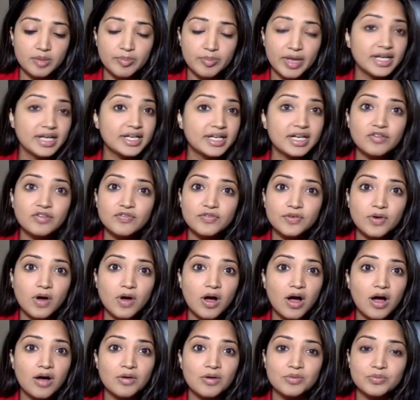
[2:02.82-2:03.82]
Medicare for
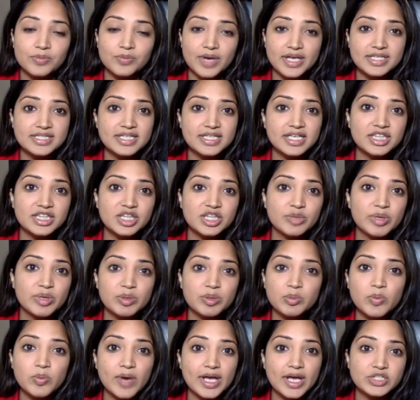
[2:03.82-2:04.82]
all, raising the
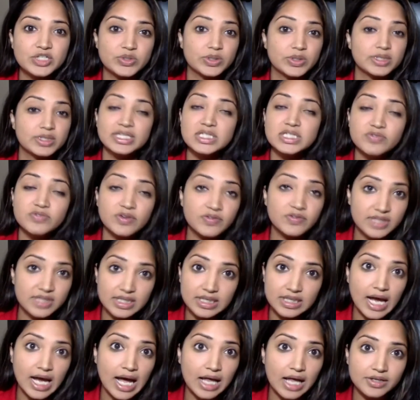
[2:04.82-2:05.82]
minimum wage to at least
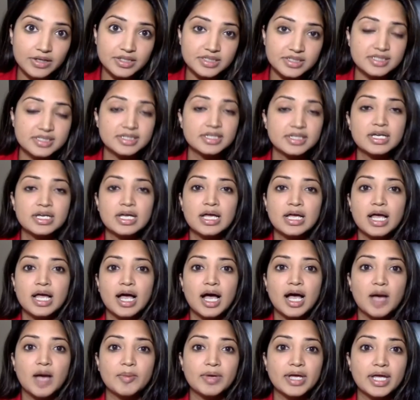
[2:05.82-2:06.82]
$15,
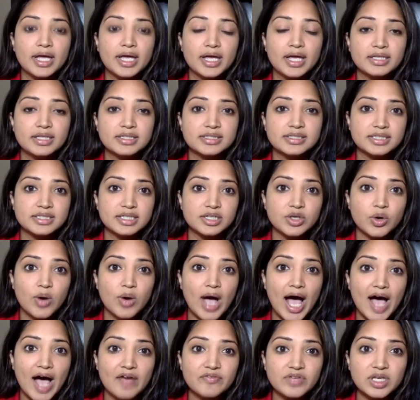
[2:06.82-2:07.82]
and,
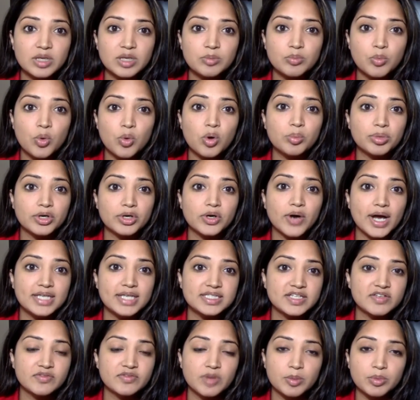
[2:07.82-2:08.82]
having more
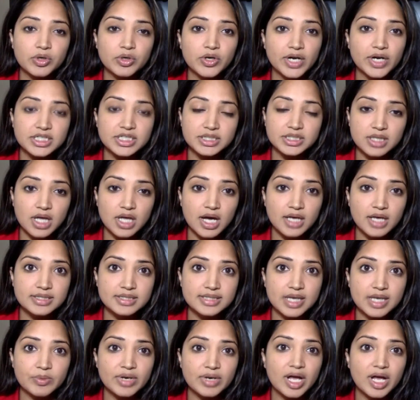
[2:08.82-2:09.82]
progressive immigration laws
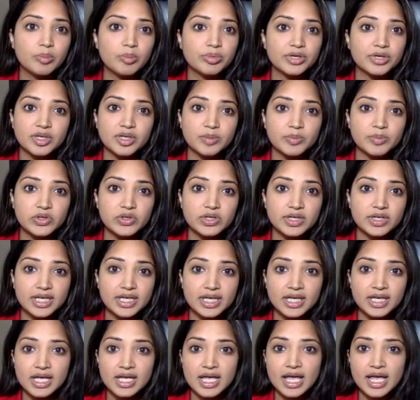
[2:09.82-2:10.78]
that would help our community.